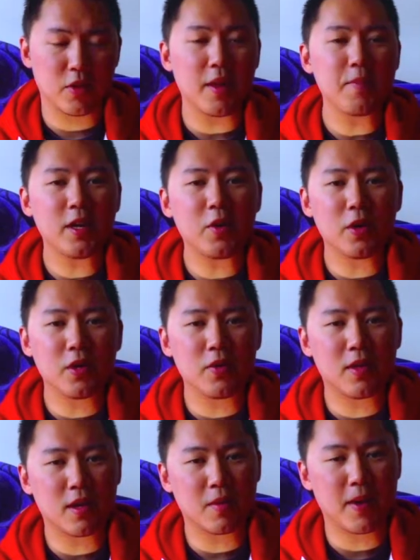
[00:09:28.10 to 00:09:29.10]
let me know what you
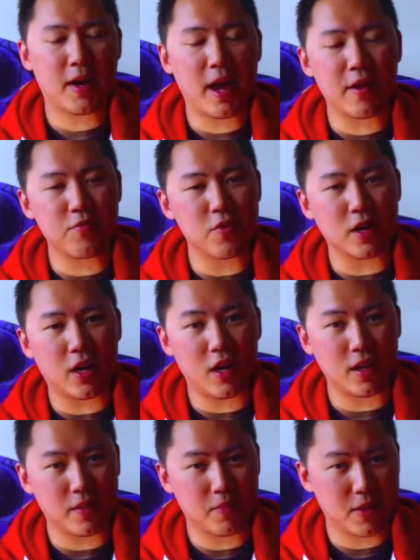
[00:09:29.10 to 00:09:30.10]
think about everyone
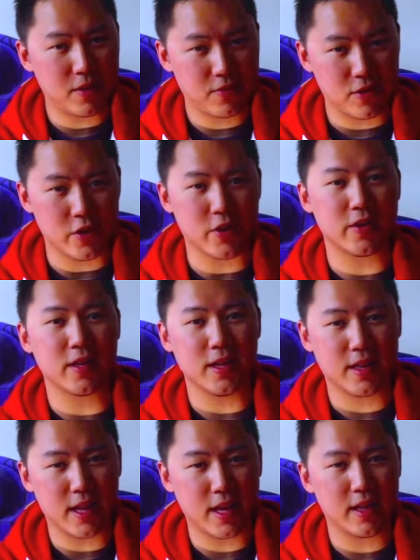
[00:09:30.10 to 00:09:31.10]
calling themselves nerds
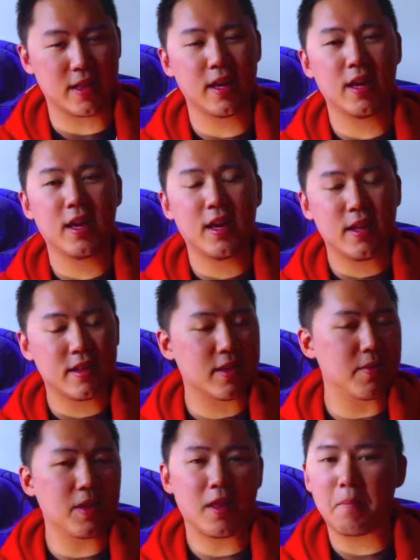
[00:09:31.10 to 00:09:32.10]
these days. Is it
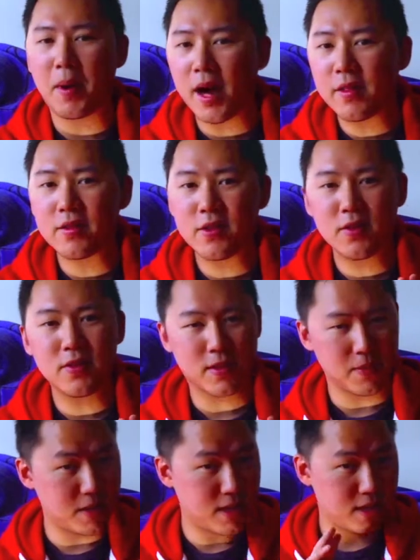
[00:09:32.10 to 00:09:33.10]
something that bothers you? Is it
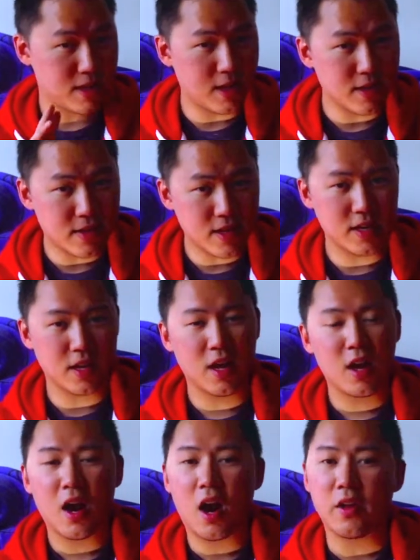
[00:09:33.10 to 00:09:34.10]
something that doesn't?
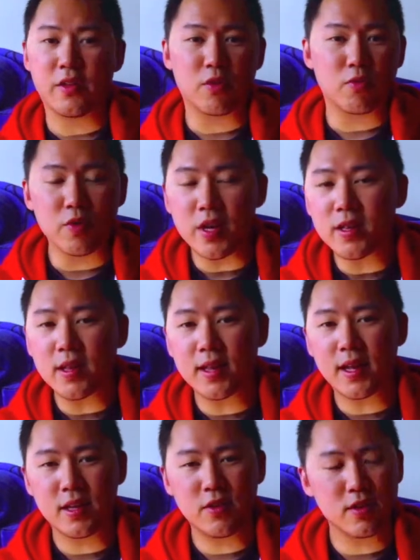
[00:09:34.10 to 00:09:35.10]
Are there reasons
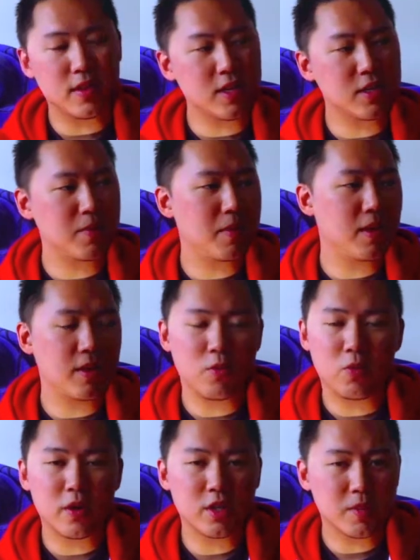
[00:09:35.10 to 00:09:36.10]
that the
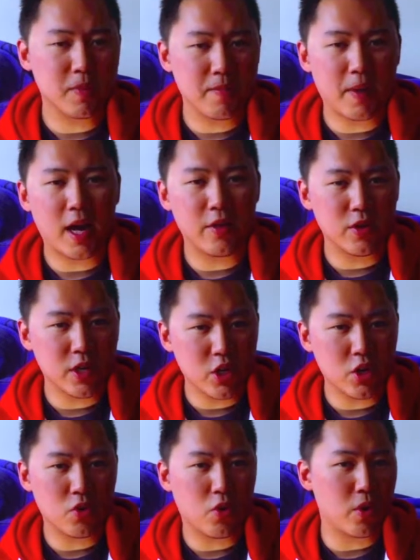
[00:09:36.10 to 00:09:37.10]
word should be bothering
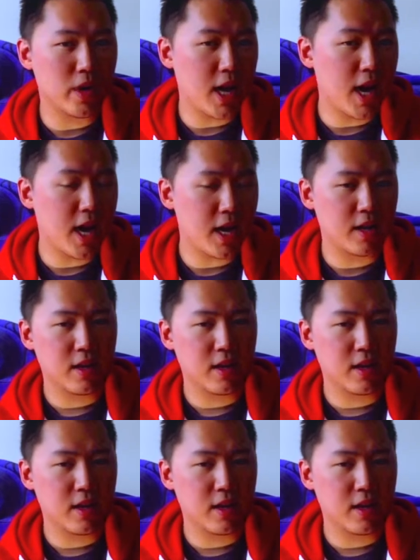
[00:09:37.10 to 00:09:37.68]
you or not?